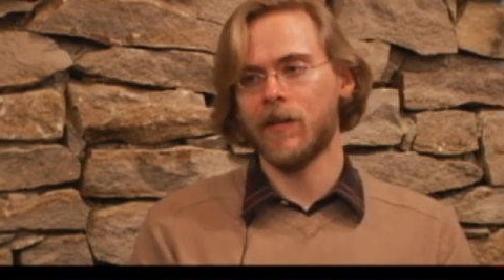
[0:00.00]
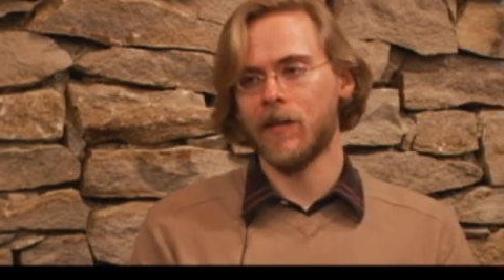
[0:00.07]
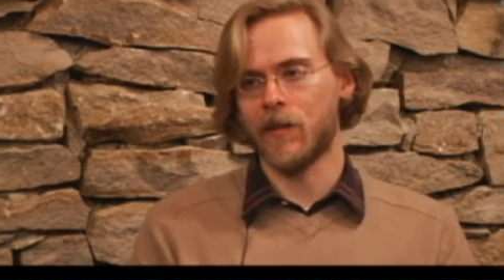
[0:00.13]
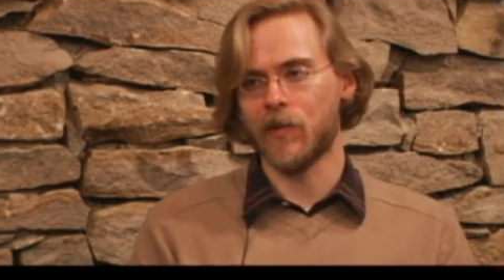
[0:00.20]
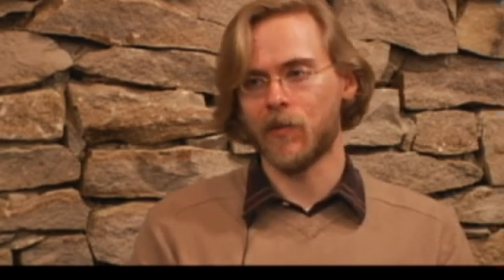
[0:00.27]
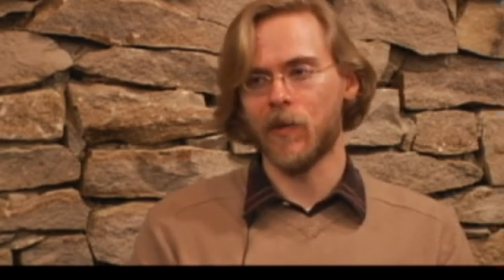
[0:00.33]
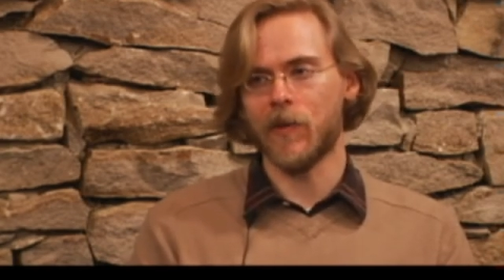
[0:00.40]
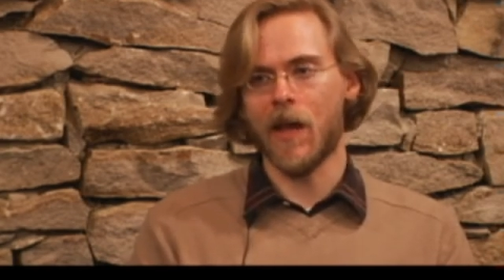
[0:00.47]

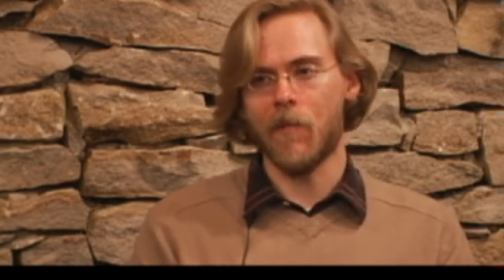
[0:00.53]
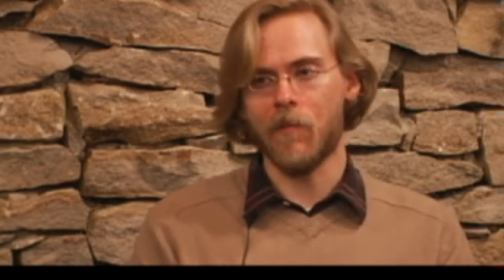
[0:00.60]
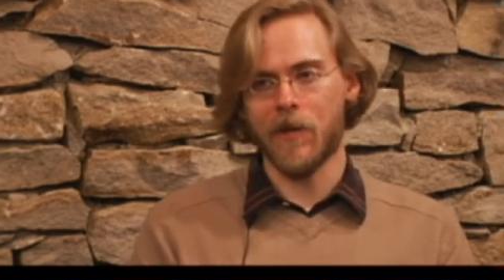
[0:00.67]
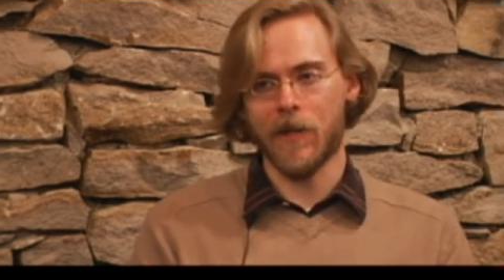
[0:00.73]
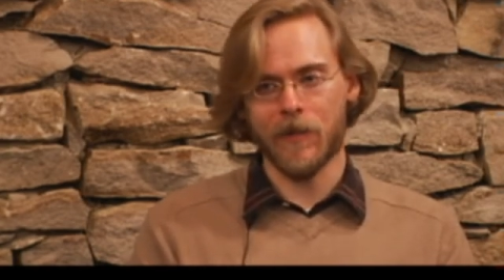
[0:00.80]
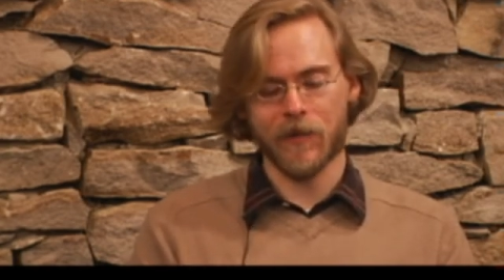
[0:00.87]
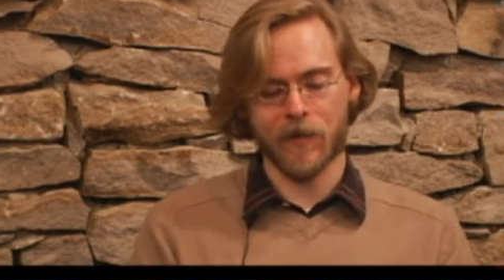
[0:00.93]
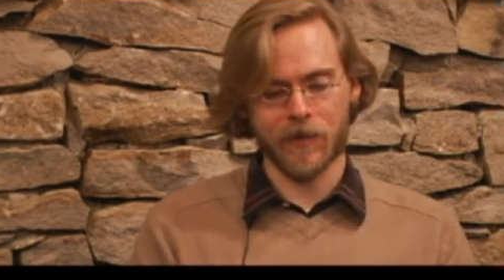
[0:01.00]
Because what that
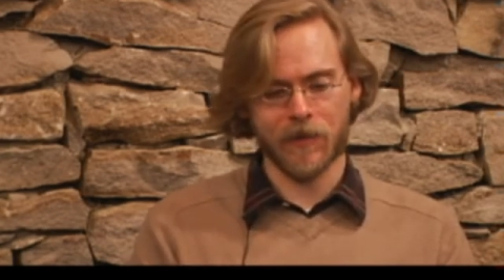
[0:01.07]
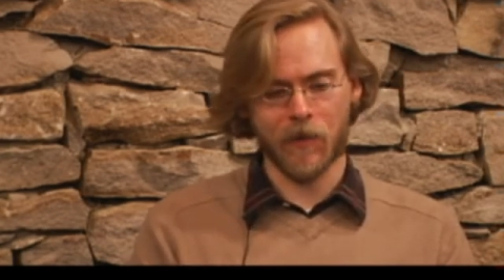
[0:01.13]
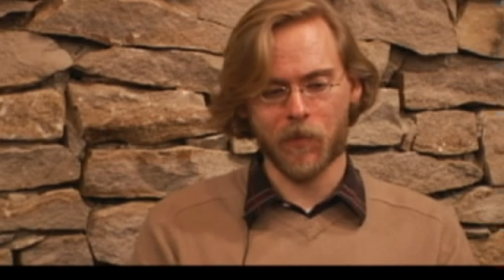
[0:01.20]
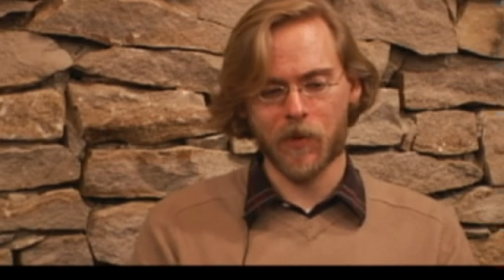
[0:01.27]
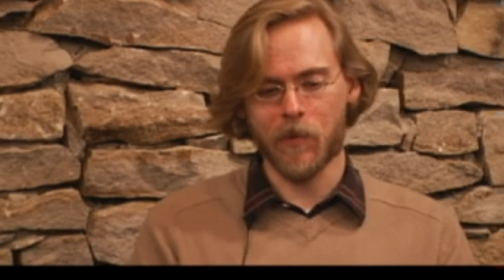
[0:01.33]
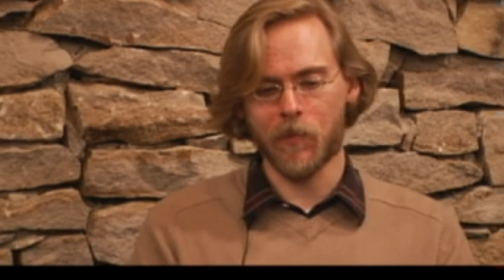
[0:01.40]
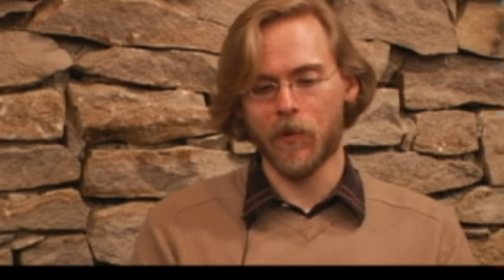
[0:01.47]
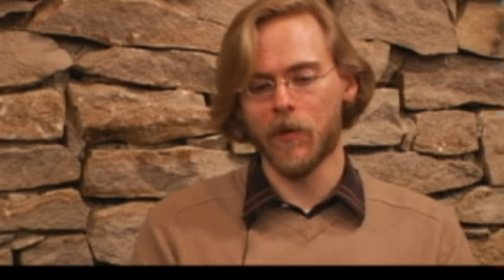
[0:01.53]
means is that
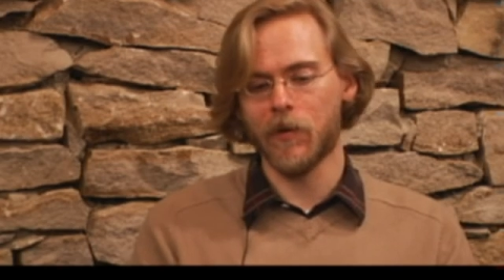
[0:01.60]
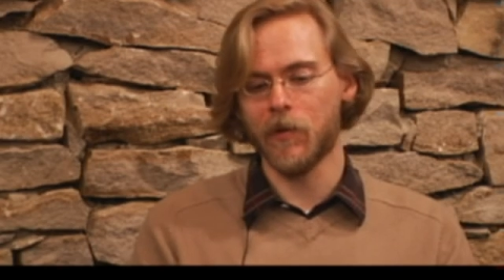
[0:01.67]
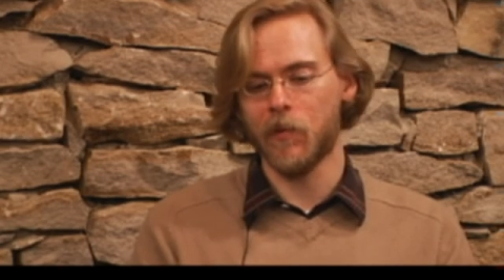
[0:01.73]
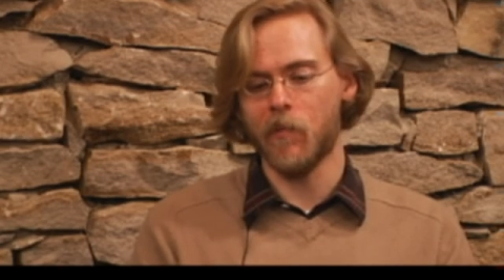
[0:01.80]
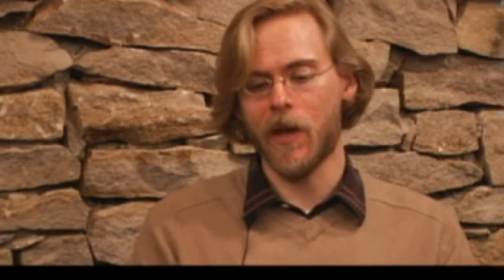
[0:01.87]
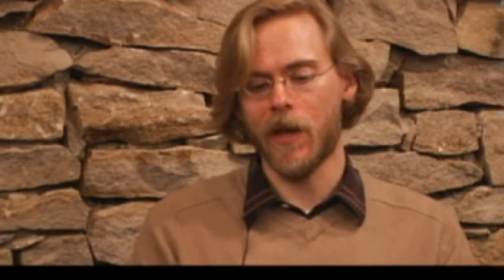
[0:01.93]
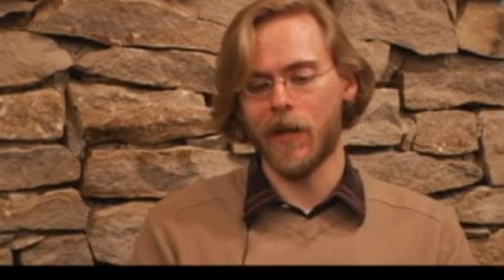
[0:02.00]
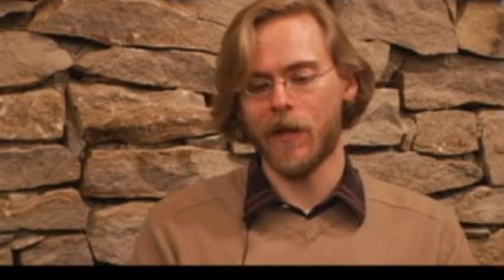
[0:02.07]
people who
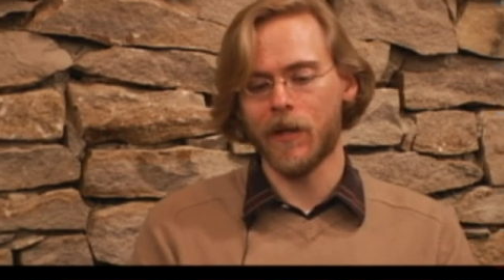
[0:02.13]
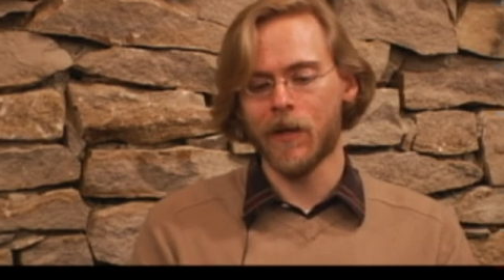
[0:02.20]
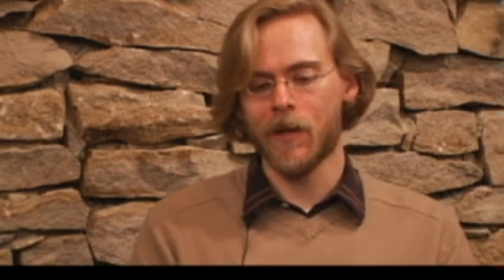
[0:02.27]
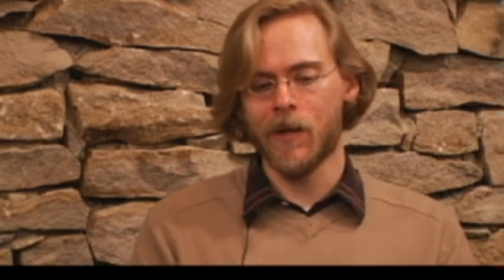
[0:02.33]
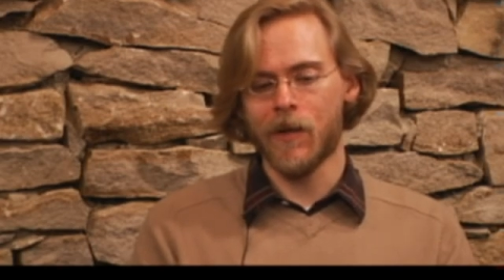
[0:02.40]
may